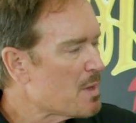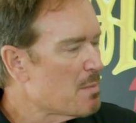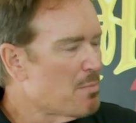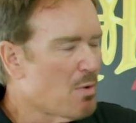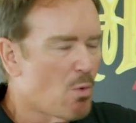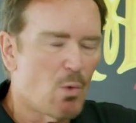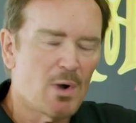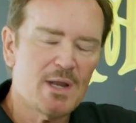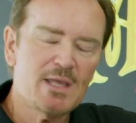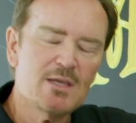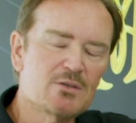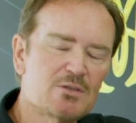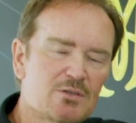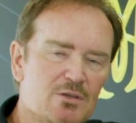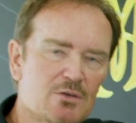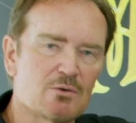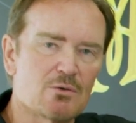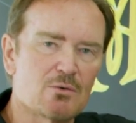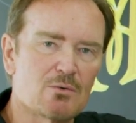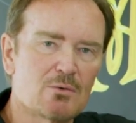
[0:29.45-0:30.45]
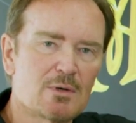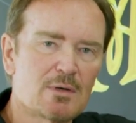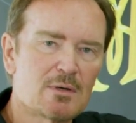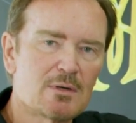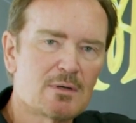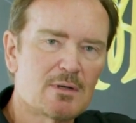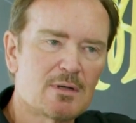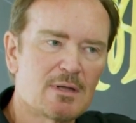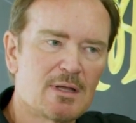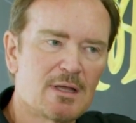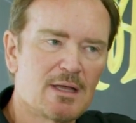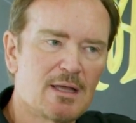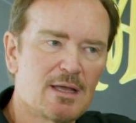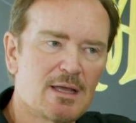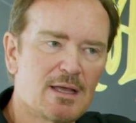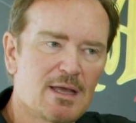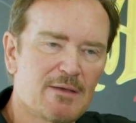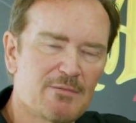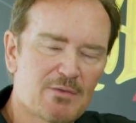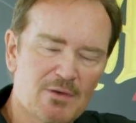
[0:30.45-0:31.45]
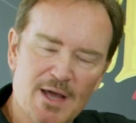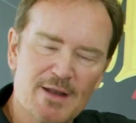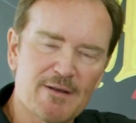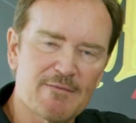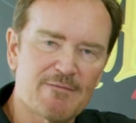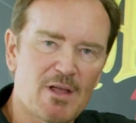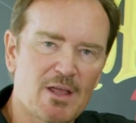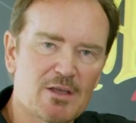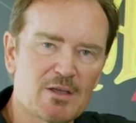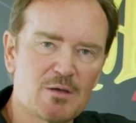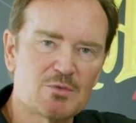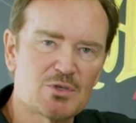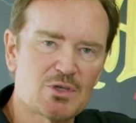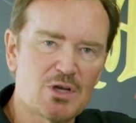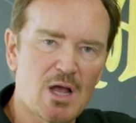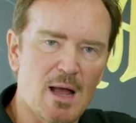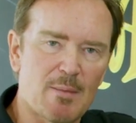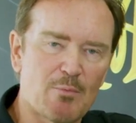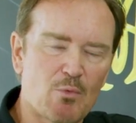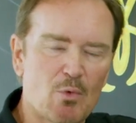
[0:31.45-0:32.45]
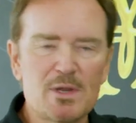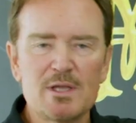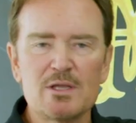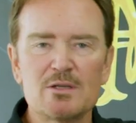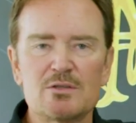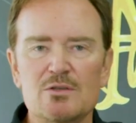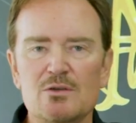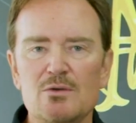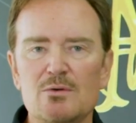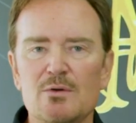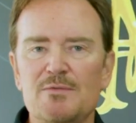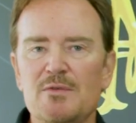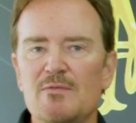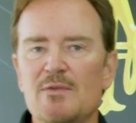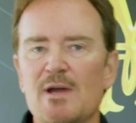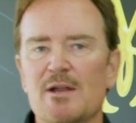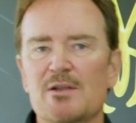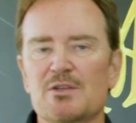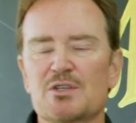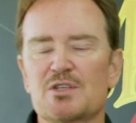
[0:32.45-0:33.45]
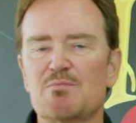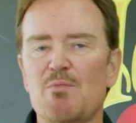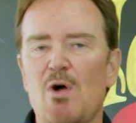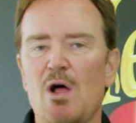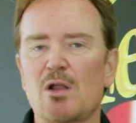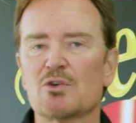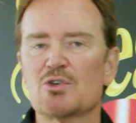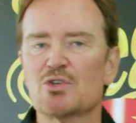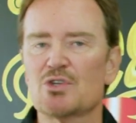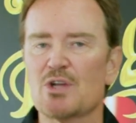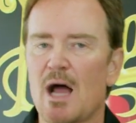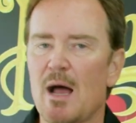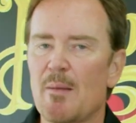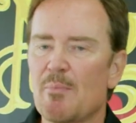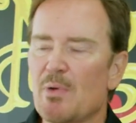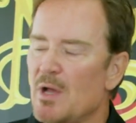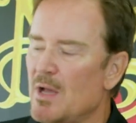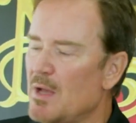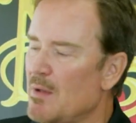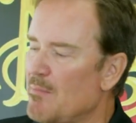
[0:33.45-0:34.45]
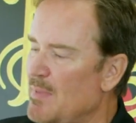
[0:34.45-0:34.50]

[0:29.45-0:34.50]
But what do you do if you're not a volume shop? What do you do if you've got a smaller shop?